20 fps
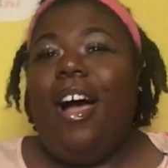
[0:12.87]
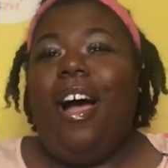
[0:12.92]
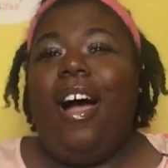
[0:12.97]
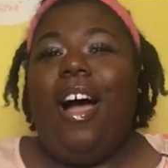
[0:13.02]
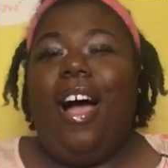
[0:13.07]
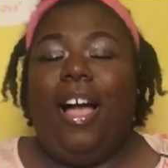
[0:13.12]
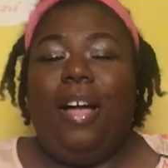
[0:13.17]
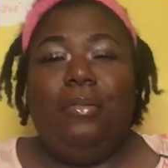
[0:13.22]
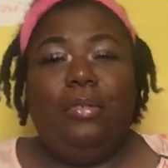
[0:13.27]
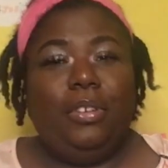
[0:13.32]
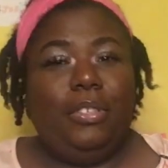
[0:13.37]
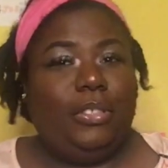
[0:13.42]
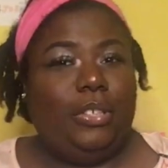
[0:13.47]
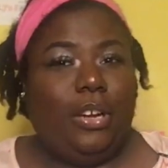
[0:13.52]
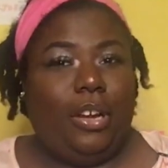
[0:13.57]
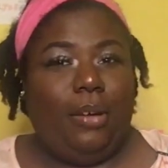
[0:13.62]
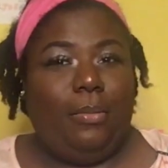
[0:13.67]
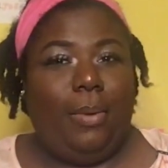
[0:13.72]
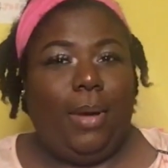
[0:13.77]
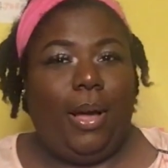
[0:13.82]
I want to talk
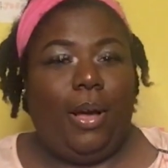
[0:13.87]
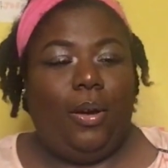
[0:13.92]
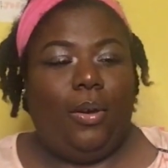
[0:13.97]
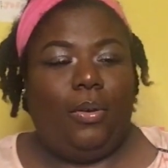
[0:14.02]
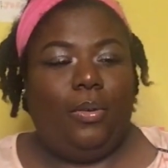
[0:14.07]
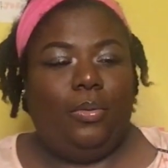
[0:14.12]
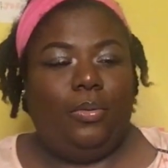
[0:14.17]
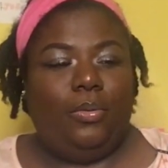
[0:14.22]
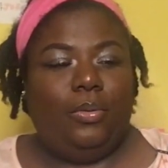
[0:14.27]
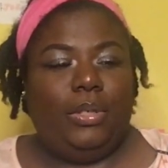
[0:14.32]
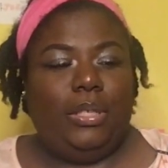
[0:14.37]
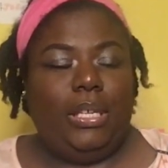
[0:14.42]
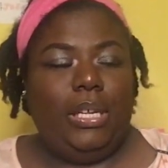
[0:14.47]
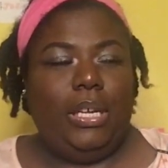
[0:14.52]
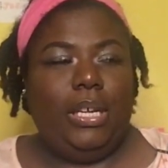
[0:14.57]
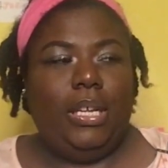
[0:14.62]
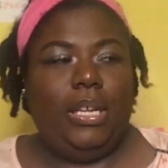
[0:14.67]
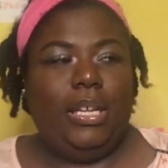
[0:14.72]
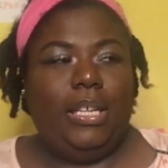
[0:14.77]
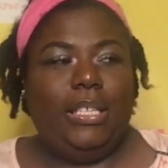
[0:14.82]
about
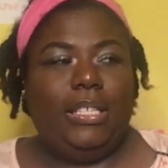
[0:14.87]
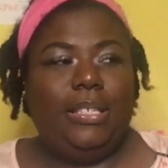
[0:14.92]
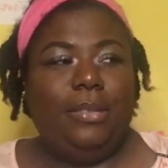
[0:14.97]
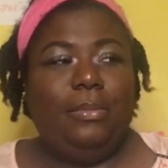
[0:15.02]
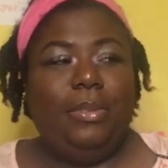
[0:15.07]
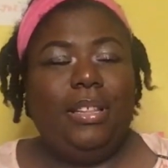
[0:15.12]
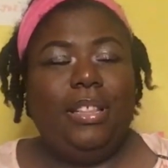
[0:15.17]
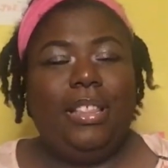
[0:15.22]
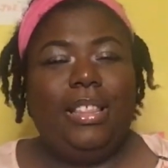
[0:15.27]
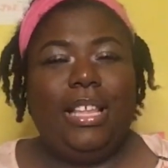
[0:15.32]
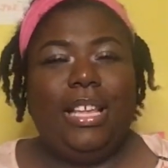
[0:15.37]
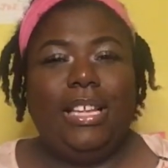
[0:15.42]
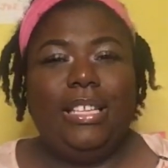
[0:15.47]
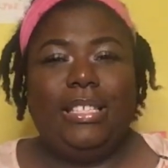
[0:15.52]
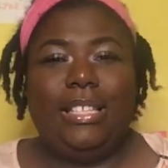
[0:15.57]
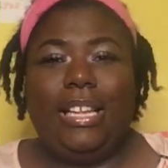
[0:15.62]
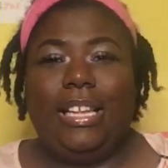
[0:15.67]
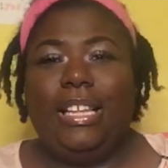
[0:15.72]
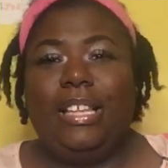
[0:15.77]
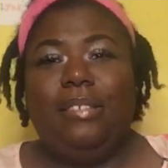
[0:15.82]
some of the things
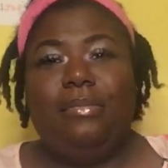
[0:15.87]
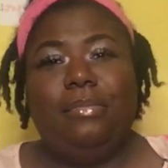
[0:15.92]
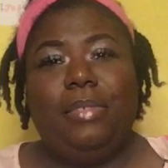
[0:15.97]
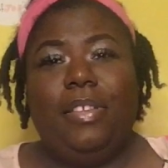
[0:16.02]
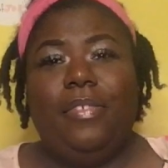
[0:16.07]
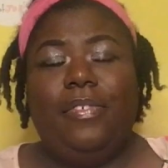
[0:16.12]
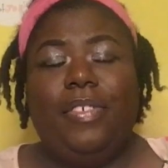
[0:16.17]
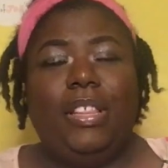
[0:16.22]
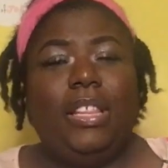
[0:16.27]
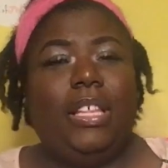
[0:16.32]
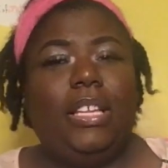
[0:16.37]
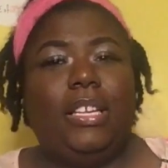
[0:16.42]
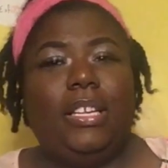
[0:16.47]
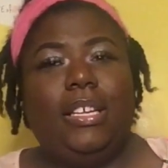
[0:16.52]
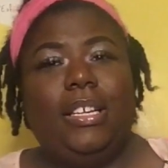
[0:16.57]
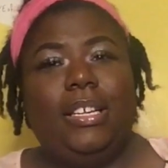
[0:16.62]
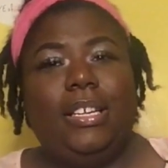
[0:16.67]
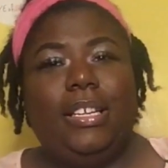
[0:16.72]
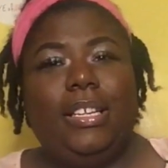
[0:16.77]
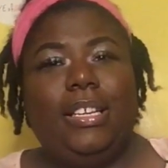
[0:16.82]
that keep me feeling
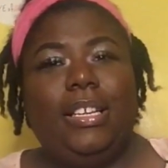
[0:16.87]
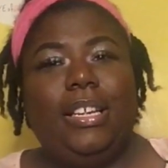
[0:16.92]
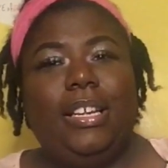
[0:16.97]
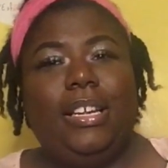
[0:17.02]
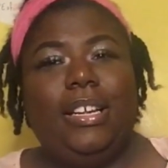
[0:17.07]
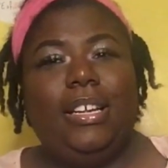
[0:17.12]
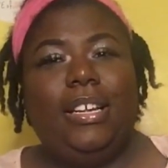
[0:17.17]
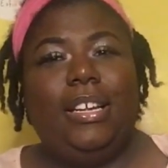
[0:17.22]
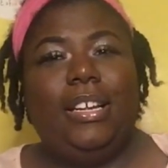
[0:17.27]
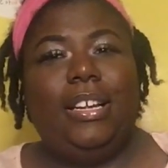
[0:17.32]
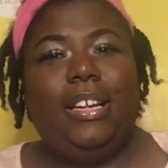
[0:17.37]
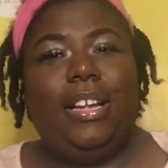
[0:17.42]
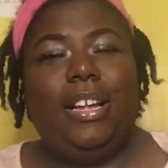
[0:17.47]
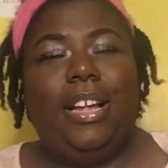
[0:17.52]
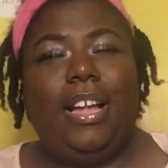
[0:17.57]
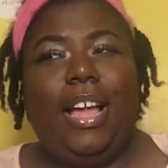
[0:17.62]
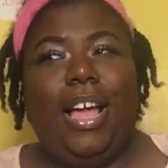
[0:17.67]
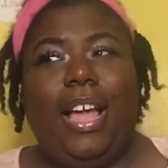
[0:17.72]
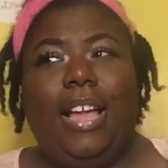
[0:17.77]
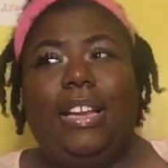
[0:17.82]
good
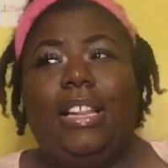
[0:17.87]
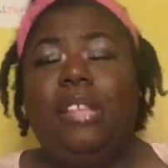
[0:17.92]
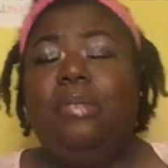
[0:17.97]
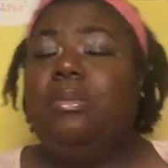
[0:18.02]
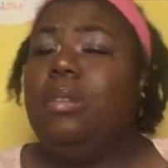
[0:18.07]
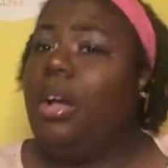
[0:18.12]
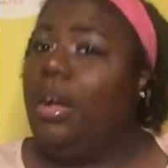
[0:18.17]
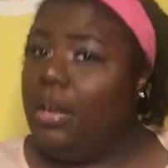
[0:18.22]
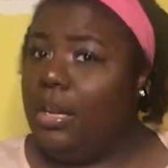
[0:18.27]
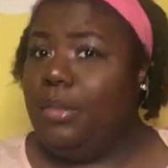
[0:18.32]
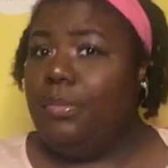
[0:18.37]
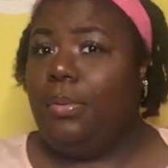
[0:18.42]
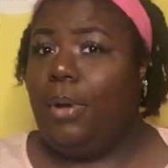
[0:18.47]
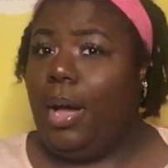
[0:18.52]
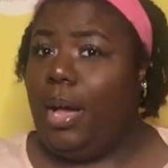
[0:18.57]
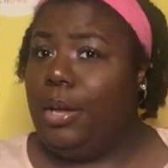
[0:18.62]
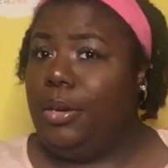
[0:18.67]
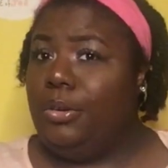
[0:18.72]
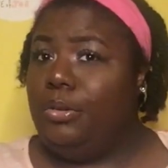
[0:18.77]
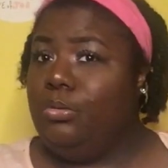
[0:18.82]
and keep me
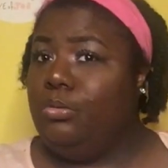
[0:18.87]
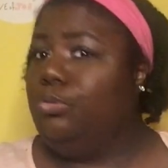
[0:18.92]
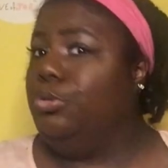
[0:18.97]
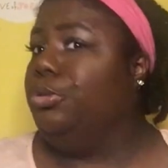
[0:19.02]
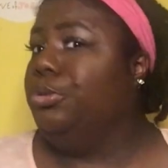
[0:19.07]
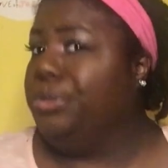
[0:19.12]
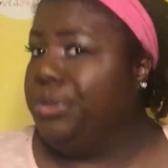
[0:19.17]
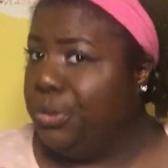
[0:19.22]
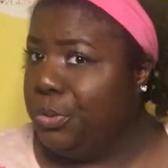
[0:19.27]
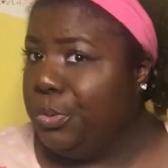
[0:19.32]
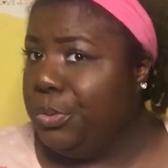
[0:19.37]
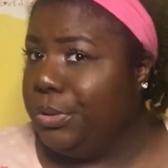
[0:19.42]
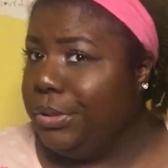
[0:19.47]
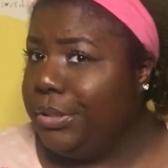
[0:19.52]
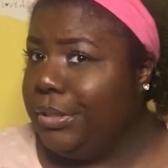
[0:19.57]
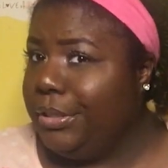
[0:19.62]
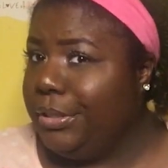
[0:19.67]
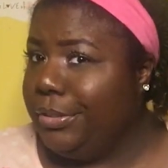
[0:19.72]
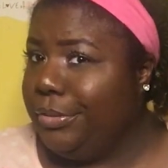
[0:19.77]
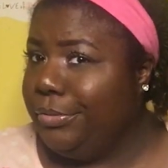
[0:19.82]
occupied during
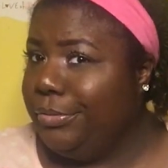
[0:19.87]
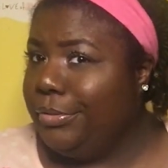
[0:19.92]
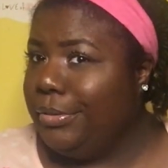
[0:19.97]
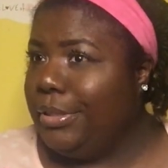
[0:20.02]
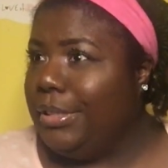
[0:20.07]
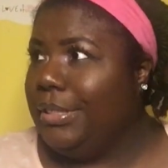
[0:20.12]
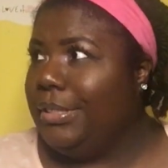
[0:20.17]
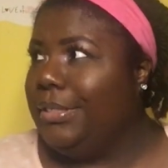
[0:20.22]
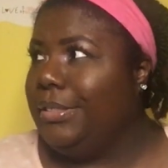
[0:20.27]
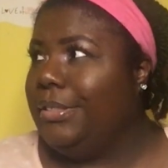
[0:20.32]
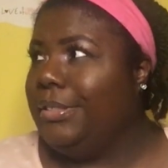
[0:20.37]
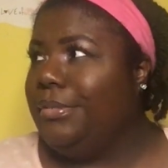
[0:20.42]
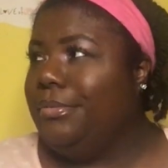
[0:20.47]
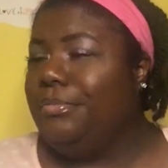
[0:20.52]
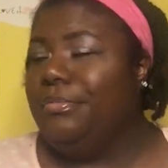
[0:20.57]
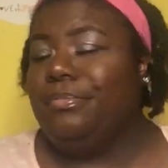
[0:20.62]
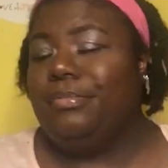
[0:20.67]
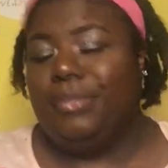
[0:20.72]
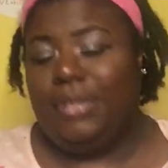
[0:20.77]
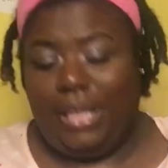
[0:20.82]
quarantine, because
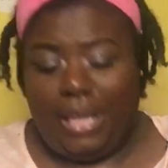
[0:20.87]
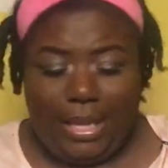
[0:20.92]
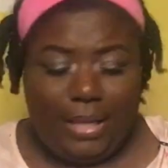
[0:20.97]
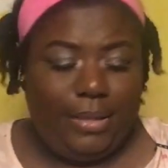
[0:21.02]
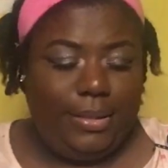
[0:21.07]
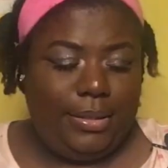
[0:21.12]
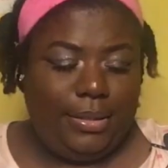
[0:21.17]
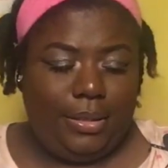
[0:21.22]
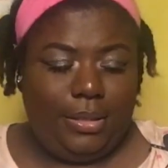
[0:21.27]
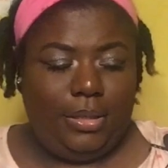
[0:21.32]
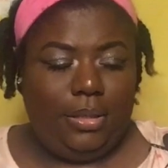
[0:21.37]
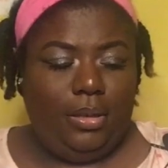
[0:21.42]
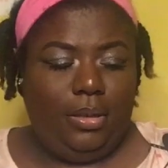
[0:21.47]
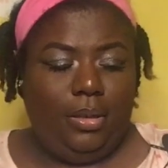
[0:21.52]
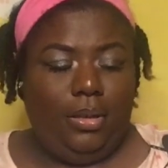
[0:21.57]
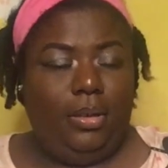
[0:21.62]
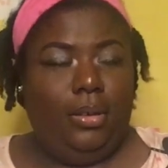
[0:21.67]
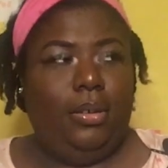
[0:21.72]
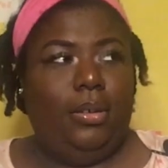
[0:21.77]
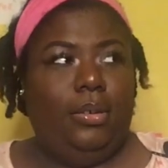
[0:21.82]
yes,
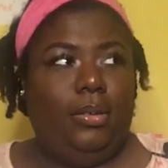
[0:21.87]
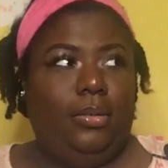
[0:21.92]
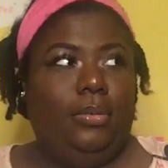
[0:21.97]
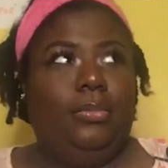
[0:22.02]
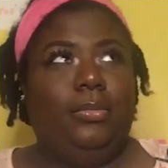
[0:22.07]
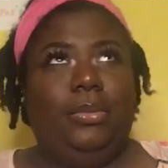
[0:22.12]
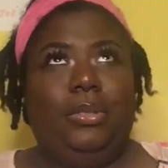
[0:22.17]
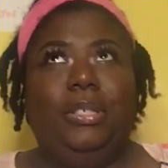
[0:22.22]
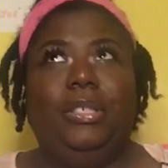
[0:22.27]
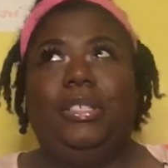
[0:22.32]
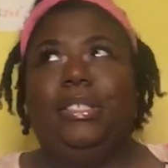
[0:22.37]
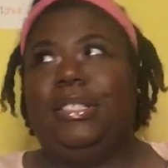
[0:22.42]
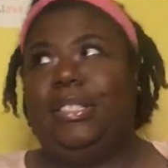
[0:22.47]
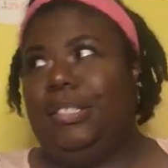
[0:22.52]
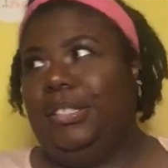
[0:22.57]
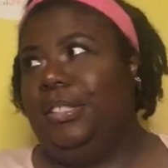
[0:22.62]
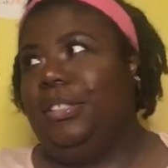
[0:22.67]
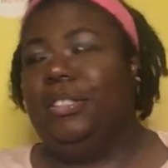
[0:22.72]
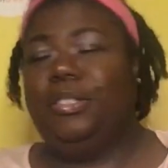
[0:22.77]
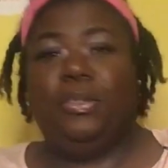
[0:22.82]
we are
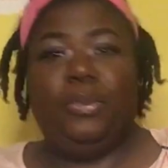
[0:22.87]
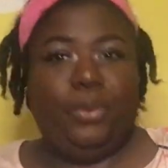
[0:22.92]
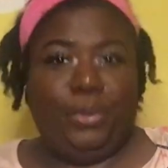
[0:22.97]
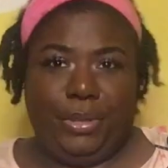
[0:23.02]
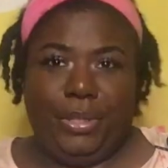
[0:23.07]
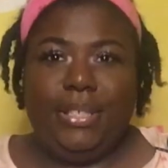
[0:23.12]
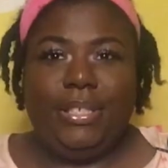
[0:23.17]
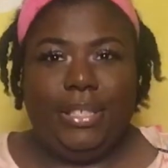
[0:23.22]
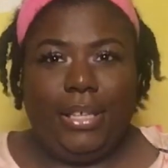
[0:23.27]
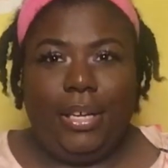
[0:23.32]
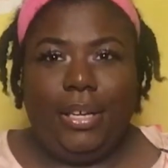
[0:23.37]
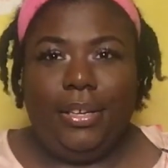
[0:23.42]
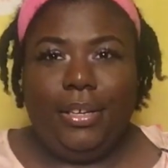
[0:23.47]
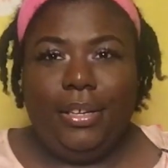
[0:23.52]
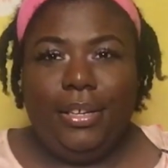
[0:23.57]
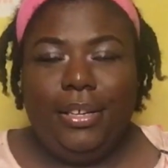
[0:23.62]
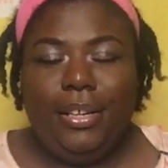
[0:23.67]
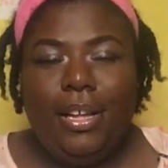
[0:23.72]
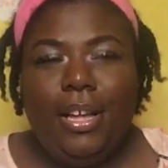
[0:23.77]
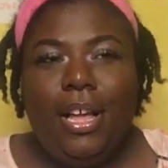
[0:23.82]
still in quarantine.
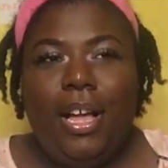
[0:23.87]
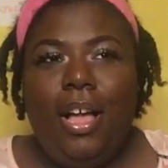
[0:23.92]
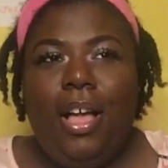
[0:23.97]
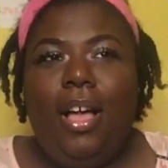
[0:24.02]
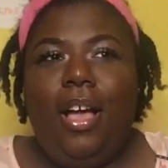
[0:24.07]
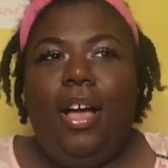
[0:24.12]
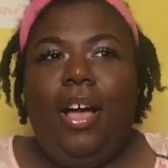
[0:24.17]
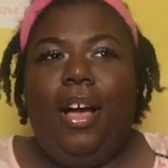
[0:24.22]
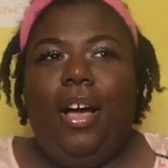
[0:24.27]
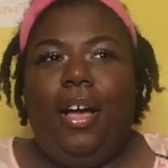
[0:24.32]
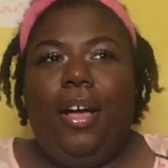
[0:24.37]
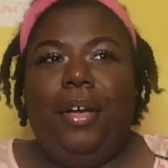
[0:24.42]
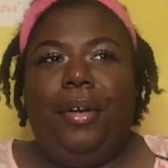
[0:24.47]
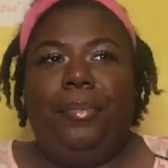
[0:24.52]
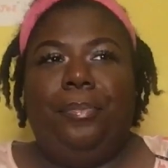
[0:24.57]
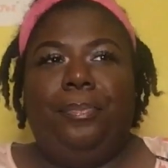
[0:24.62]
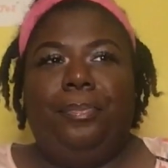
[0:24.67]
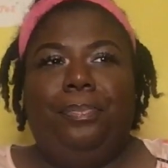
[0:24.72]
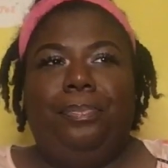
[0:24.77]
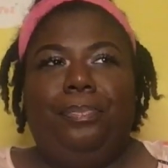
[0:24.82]

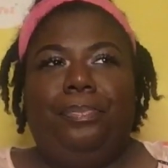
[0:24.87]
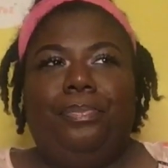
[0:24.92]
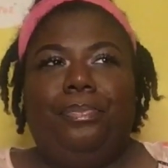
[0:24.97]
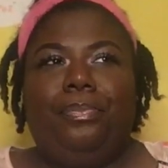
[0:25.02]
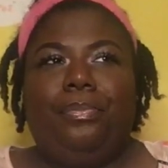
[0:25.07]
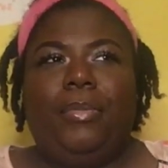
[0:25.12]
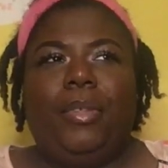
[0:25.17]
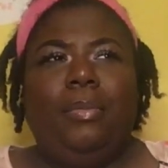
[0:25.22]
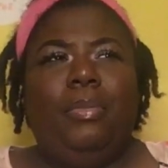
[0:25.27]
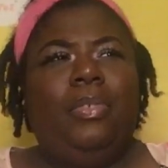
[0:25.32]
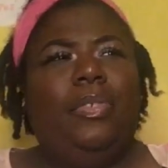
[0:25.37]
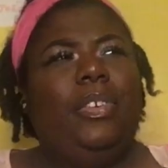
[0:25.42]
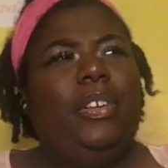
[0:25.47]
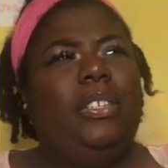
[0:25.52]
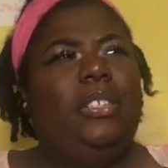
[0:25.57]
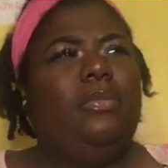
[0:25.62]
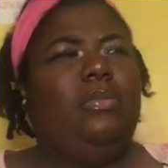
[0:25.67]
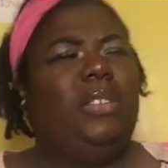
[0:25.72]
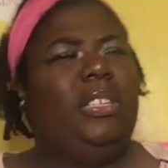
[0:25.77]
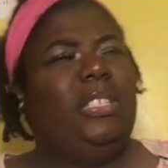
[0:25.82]
But first I
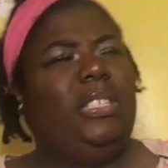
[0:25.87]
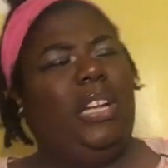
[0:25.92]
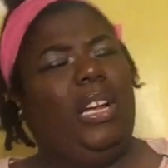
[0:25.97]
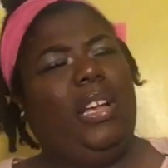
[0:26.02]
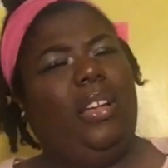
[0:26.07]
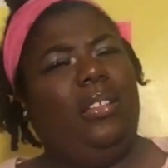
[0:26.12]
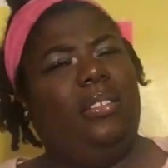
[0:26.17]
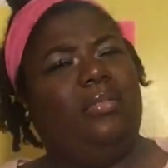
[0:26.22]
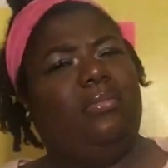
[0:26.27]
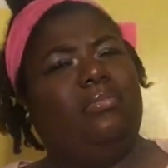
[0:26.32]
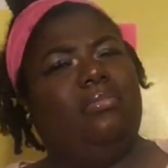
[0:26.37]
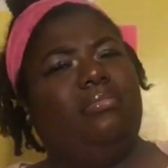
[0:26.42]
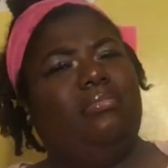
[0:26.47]
want to check in.